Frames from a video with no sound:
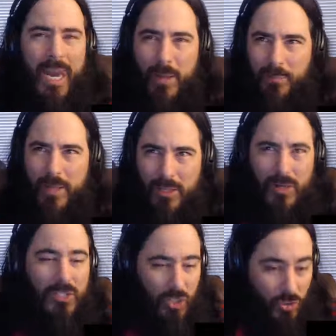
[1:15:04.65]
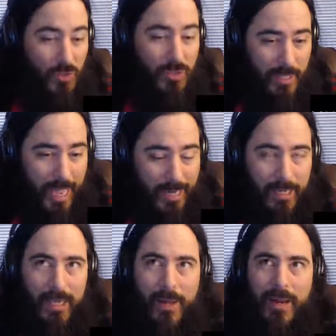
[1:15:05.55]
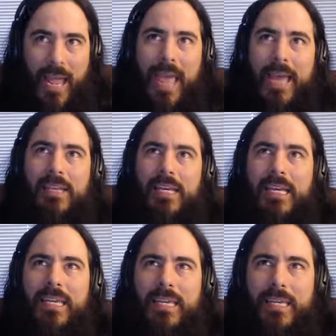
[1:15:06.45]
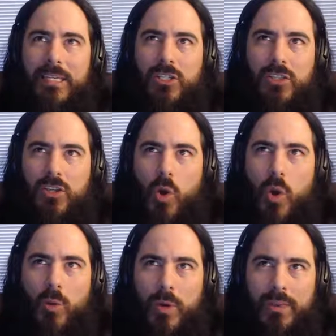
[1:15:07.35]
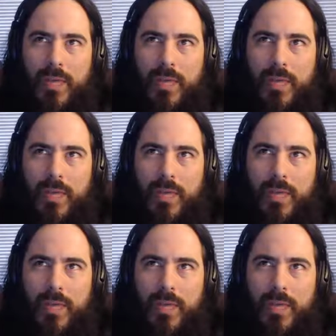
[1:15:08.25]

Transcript: but there is truth to that. And he's going with